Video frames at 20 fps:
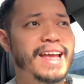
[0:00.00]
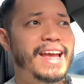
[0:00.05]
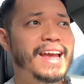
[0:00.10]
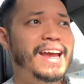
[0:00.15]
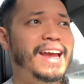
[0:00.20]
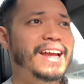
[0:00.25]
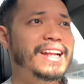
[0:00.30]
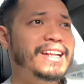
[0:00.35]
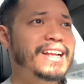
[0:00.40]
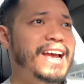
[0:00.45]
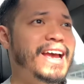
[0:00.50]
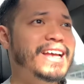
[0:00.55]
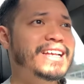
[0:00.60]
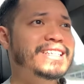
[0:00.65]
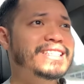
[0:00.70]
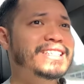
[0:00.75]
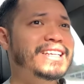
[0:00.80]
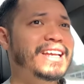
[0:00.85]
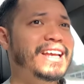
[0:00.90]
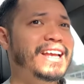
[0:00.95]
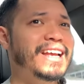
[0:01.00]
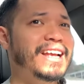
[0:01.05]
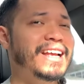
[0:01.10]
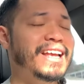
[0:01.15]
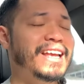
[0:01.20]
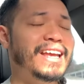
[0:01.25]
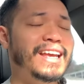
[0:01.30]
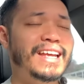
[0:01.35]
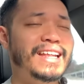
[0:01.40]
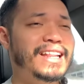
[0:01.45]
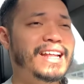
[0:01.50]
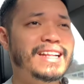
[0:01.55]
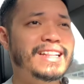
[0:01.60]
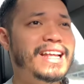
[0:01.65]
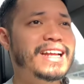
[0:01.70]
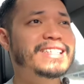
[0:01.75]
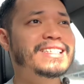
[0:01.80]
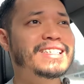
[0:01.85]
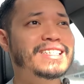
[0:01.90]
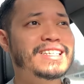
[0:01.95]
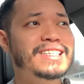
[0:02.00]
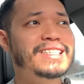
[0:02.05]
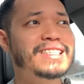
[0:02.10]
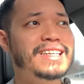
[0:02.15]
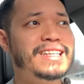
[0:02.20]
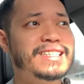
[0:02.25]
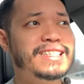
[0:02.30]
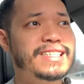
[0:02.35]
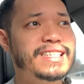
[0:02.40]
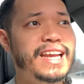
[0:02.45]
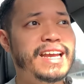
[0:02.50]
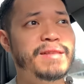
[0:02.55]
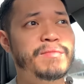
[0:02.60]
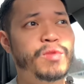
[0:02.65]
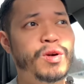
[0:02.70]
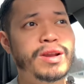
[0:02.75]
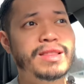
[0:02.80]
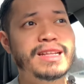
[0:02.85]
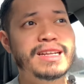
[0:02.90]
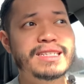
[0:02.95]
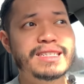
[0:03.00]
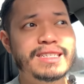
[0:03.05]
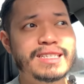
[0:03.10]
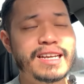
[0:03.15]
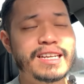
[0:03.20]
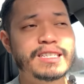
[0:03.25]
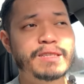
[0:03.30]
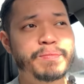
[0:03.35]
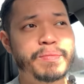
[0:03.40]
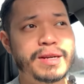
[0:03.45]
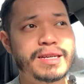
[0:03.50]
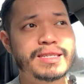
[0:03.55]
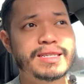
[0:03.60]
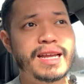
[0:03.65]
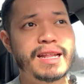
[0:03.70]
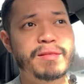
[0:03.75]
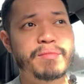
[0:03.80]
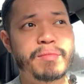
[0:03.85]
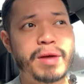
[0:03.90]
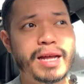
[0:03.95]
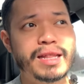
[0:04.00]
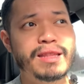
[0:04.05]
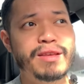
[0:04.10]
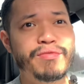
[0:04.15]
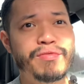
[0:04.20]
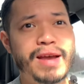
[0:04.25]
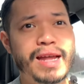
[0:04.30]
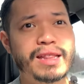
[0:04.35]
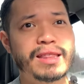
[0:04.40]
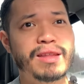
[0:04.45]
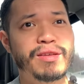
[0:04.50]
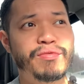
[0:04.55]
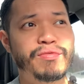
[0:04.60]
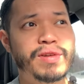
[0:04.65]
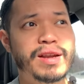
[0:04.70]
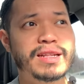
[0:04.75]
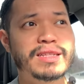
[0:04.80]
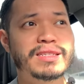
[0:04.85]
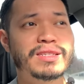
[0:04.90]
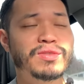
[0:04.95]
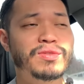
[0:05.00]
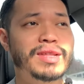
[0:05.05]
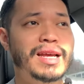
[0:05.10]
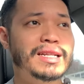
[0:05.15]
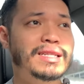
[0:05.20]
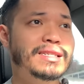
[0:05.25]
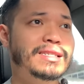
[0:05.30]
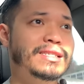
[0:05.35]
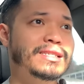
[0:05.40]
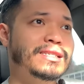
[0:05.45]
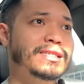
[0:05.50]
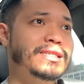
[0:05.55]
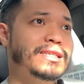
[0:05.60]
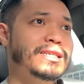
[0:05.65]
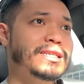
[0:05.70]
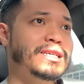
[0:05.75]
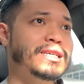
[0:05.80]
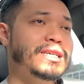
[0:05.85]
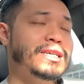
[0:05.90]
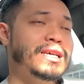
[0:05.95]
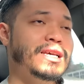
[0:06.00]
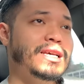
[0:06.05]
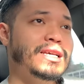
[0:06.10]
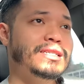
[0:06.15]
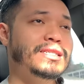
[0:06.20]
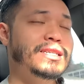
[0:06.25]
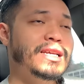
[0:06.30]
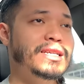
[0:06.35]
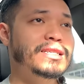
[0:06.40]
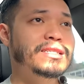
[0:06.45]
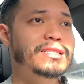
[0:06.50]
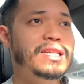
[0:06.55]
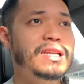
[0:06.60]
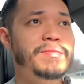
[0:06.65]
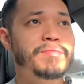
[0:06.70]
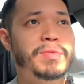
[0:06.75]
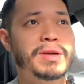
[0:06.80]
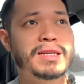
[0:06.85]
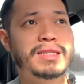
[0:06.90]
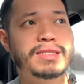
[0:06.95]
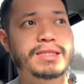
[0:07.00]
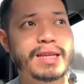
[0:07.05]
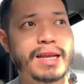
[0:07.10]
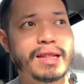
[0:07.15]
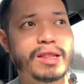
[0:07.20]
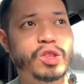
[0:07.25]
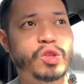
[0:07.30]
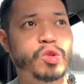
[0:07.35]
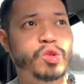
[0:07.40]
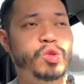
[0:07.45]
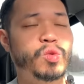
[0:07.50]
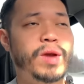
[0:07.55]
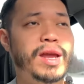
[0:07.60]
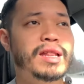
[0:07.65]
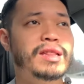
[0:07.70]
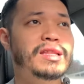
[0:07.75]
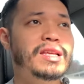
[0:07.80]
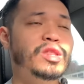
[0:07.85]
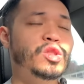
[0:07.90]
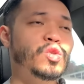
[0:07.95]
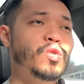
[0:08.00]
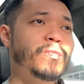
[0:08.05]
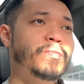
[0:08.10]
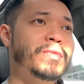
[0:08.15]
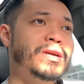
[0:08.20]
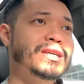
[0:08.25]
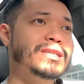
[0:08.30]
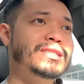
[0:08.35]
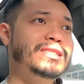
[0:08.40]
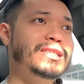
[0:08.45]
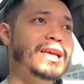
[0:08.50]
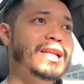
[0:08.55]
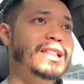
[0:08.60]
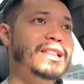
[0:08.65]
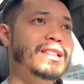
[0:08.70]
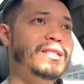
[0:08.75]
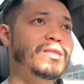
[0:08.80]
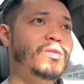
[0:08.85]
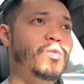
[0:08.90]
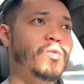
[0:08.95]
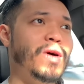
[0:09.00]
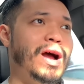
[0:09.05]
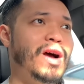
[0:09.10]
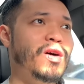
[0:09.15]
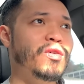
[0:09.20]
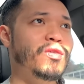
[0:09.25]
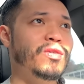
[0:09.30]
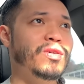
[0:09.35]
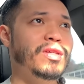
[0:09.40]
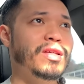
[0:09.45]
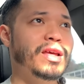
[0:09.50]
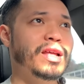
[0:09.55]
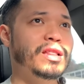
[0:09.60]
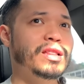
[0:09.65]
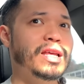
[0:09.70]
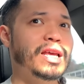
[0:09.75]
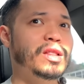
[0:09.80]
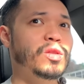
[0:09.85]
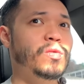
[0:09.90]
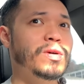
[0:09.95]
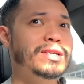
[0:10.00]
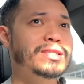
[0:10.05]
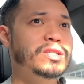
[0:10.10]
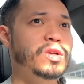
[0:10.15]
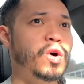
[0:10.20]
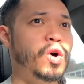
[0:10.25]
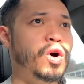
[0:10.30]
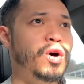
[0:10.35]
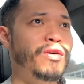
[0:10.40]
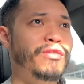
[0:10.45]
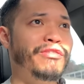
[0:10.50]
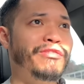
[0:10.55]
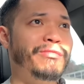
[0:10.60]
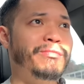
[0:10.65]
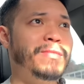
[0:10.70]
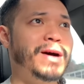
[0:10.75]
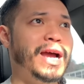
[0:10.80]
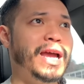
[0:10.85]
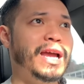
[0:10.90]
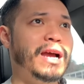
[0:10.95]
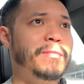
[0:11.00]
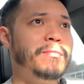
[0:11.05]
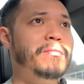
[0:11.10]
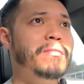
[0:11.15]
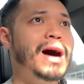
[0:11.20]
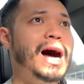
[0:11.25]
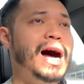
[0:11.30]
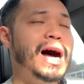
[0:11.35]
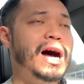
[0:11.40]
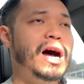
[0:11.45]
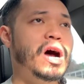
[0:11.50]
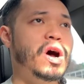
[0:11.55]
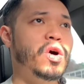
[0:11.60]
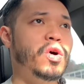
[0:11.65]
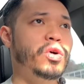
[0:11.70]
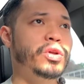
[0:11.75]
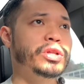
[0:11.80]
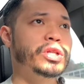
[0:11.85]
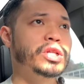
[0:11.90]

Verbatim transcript: And guys, that's just insane. More than 6% body fat difference. So that's 16% to 22%. Wow, it, it was off by about